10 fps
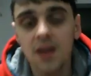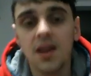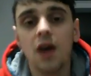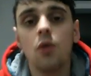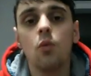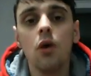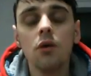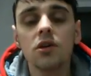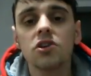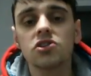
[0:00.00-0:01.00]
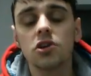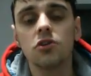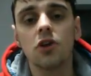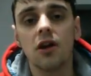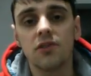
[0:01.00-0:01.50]
Now, what I'm going to show
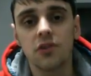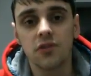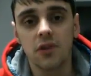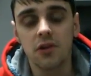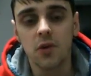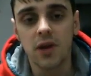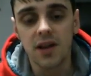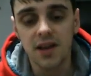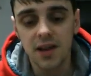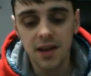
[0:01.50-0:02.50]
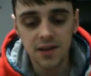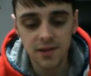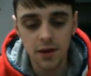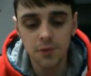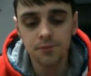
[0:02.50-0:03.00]
you guys just very quickly
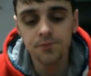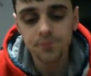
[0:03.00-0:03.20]
is a